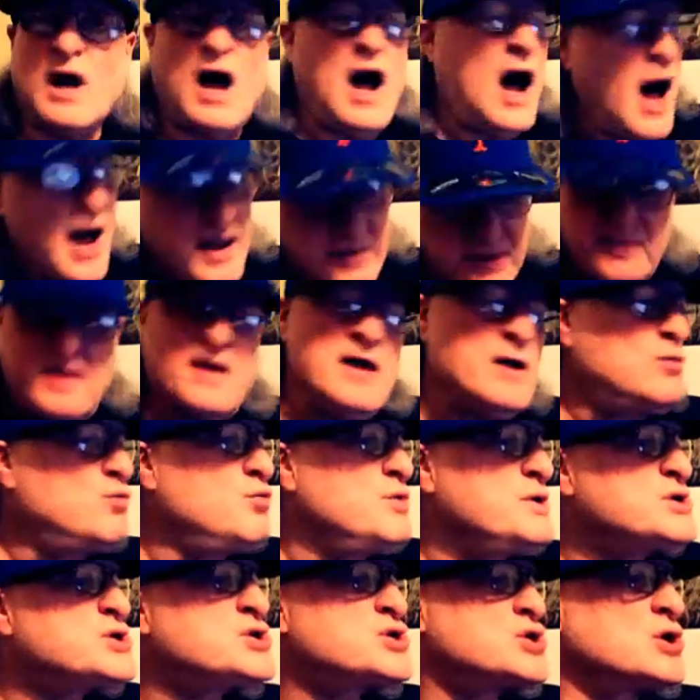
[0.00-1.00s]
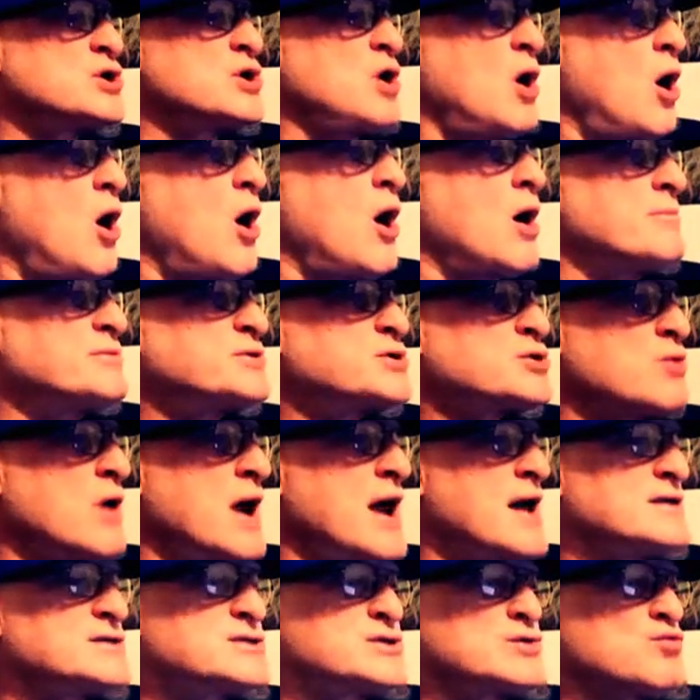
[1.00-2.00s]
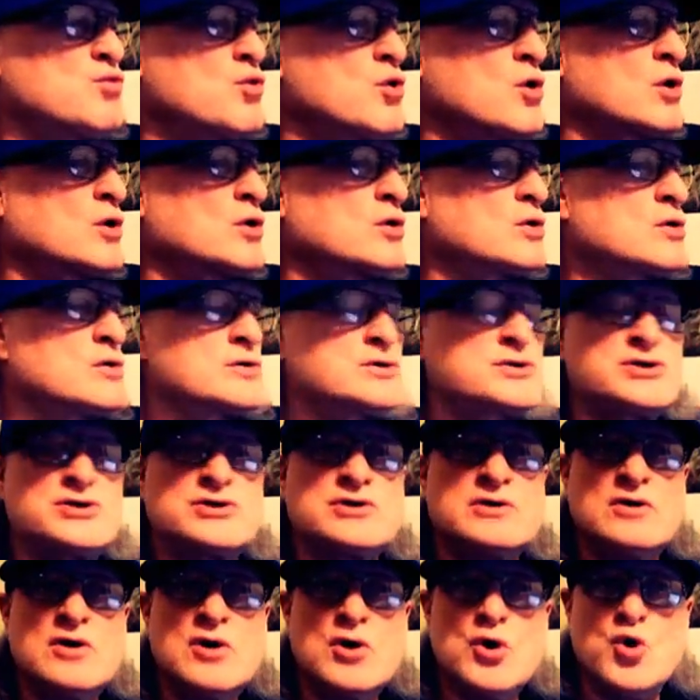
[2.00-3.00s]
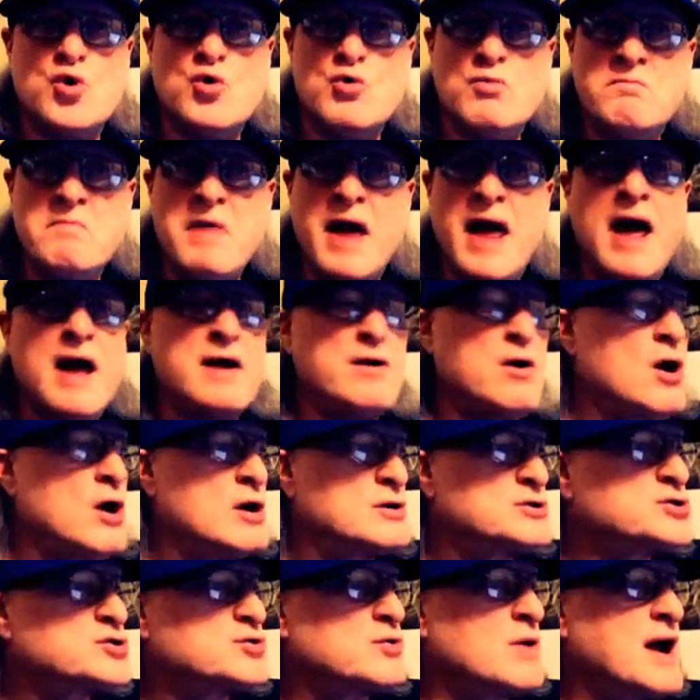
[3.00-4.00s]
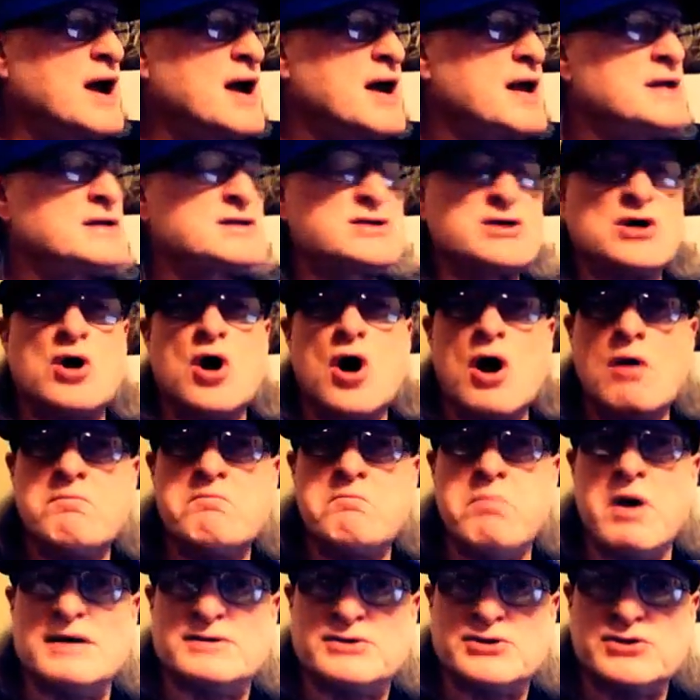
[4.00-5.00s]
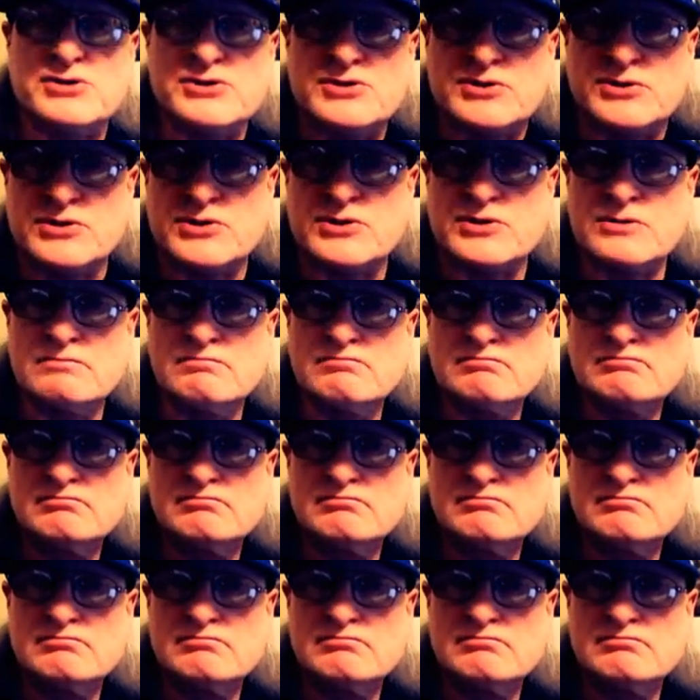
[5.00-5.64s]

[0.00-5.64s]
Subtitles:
I think we should arm transit workers who man our trains and our buses.